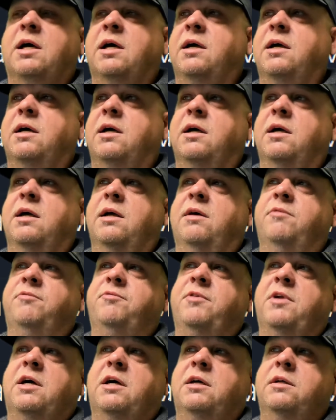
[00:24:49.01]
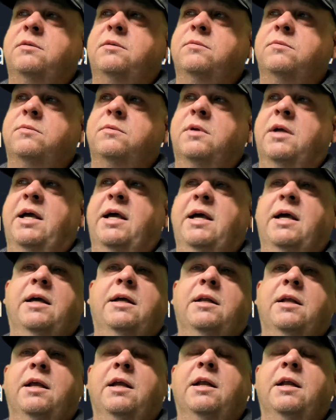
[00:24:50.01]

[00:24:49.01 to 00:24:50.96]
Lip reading: I have not had